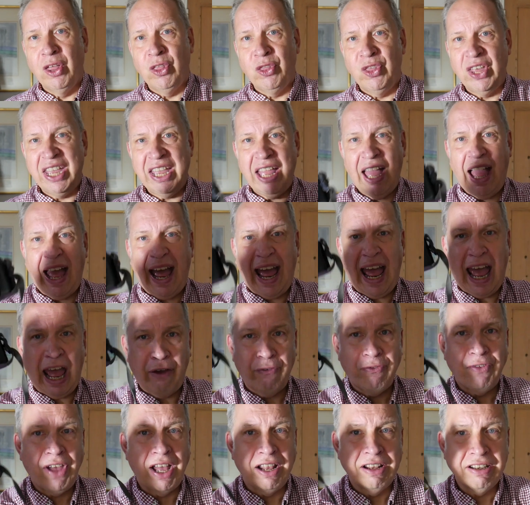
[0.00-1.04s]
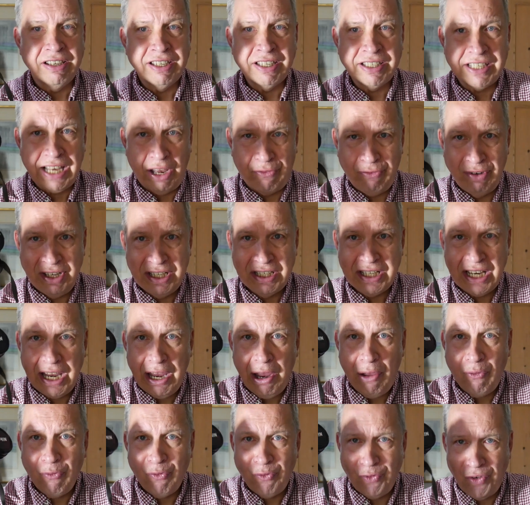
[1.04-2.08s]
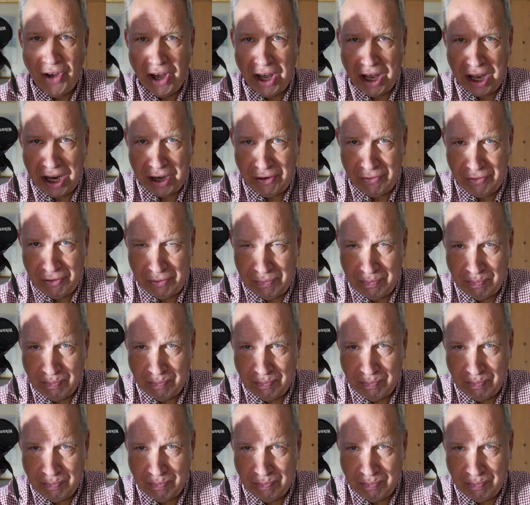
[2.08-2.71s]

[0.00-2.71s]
the F75.